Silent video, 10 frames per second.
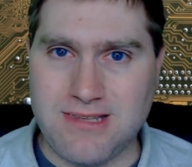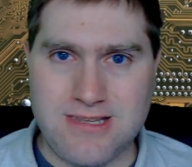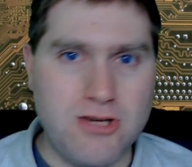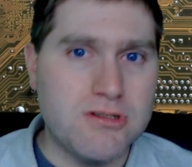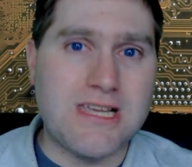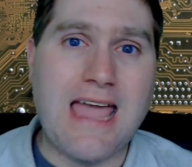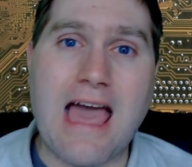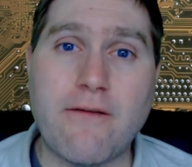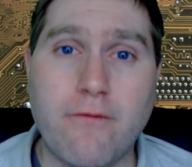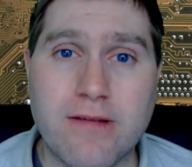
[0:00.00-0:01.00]
using
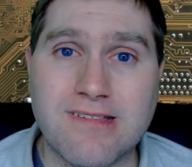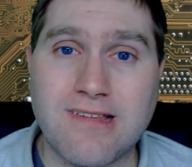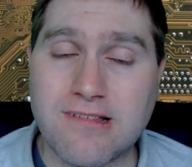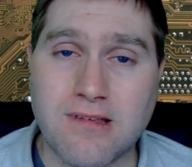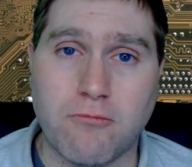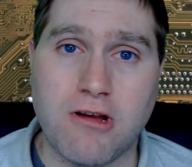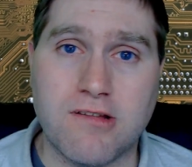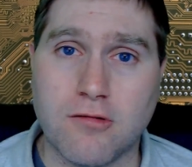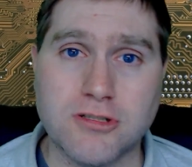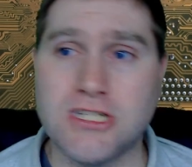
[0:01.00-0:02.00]
half of its system
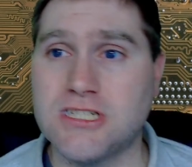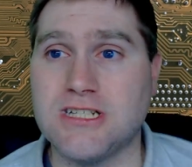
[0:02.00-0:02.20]
resources